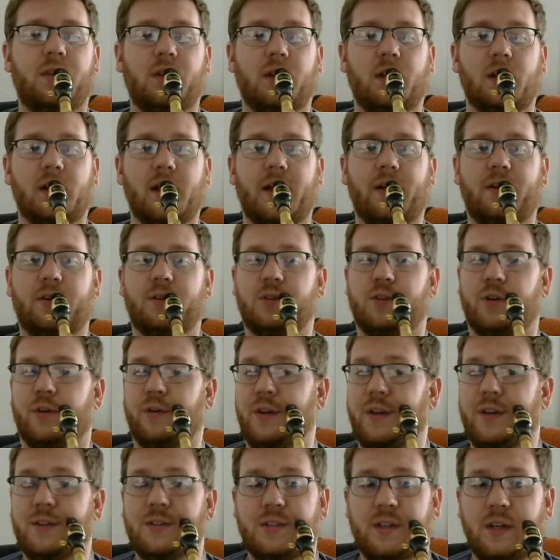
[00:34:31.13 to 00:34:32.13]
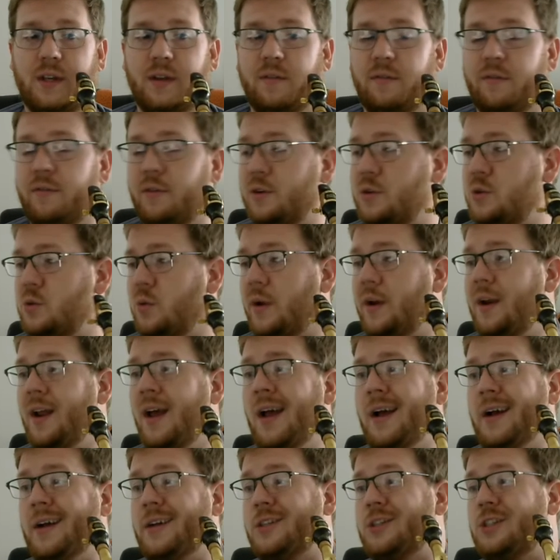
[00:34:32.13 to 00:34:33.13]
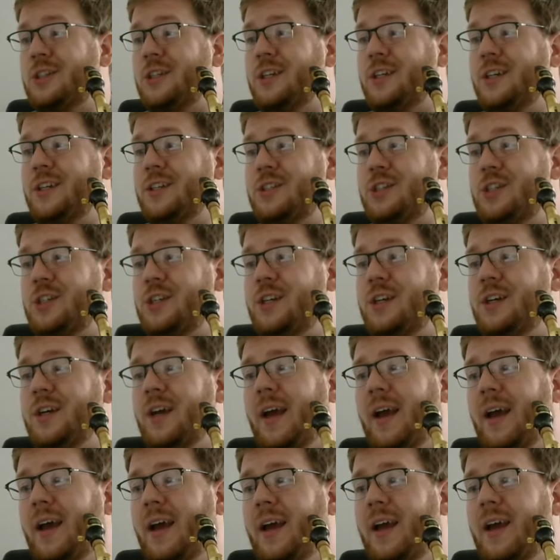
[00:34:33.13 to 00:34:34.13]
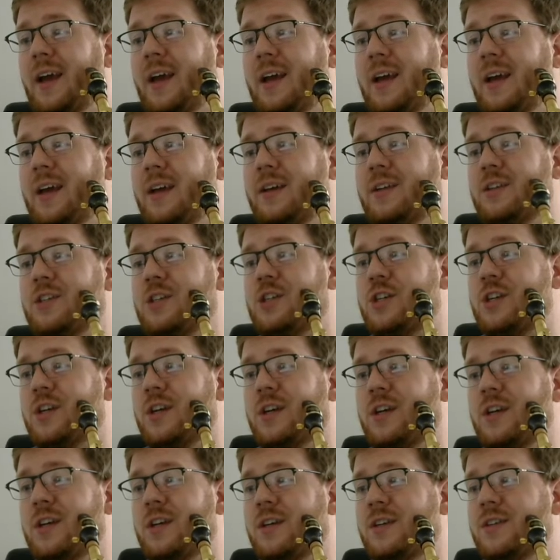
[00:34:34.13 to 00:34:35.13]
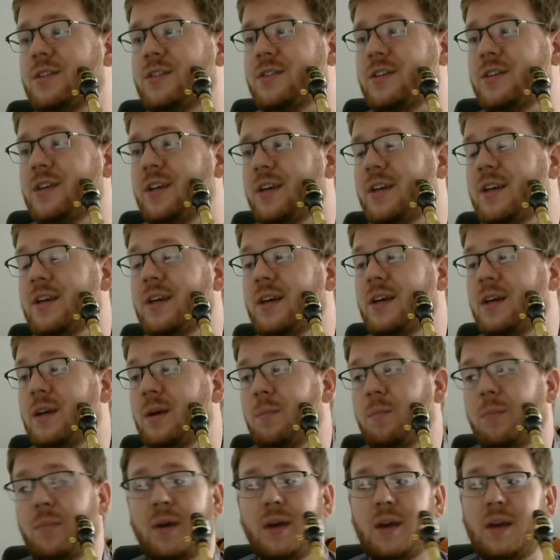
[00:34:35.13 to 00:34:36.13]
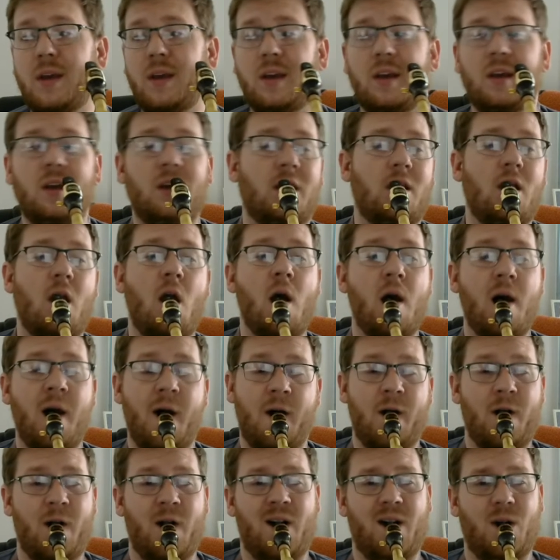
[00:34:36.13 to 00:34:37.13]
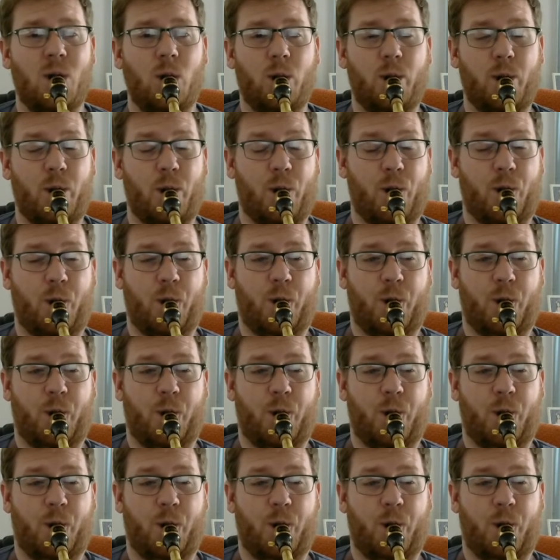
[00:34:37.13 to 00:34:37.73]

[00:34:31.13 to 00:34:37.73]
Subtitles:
The letters are easy. First one, G, G, A, G, C, B. The